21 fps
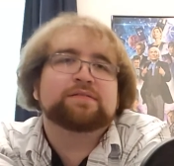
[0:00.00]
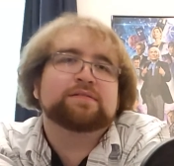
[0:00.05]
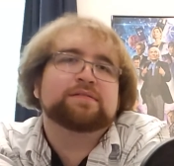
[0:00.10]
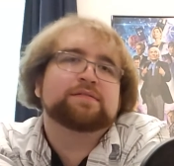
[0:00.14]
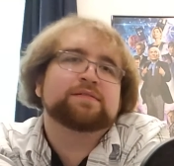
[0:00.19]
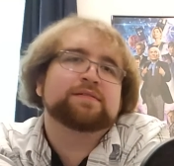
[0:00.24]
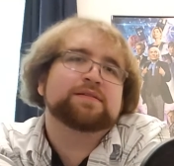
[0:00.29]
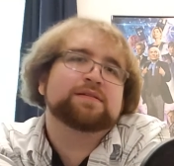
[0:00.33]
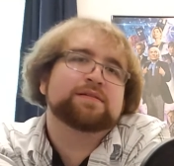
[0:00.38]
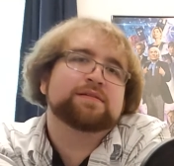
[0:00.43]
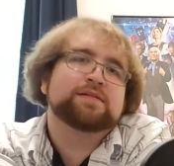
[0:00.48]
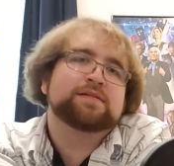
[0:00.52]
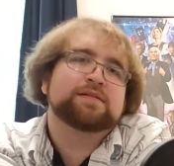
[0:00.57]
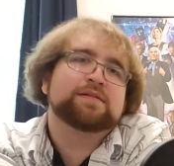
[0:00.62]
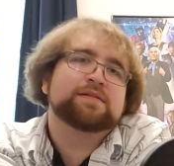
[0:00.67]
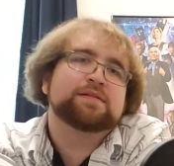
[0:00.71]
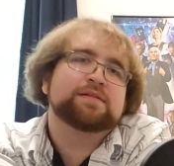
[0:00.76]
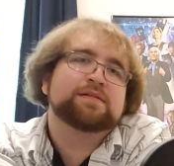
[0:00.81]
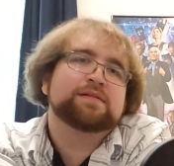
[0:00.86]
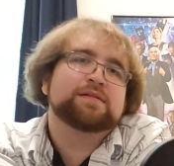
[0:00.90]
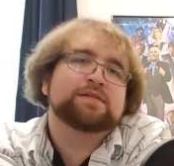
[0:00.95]

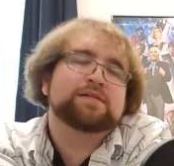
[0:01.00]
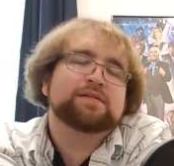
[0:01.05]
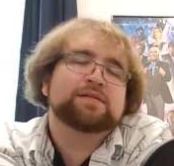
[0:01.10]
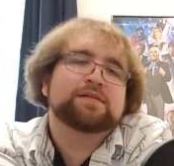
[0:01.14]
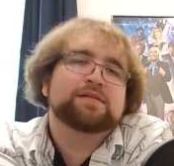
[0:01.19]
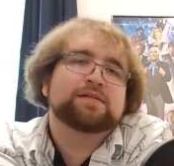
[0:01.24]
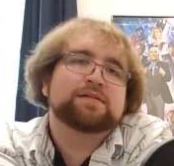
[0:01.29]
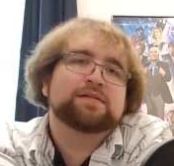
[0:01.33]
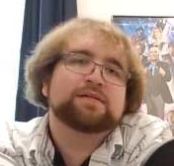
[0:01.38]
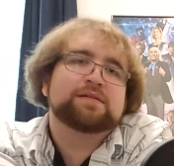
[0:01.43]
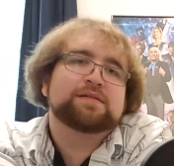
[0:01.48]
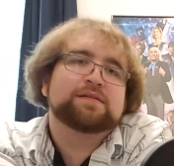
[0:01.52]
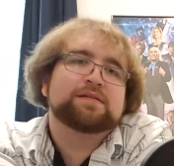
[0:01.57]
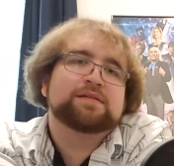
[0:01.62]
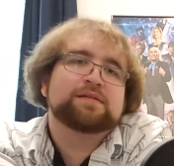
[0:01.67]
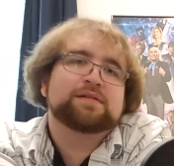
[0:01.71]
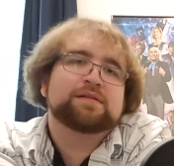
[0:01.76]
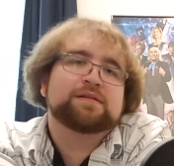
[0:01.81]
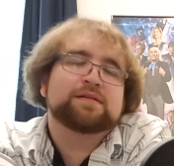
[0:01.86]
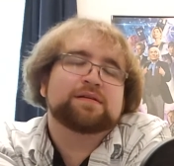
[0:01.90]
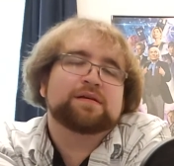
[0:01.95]

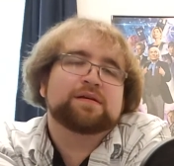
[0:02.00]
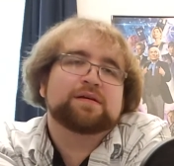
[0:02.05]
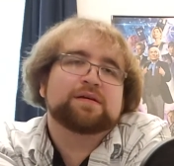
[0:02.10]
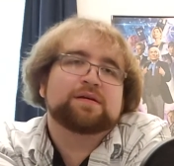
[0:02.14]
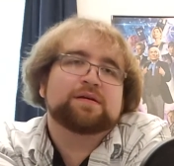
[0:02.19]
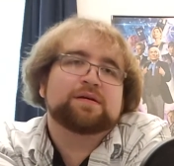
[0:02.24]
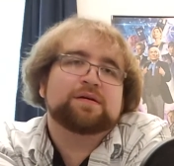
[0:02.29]
Nothing is said.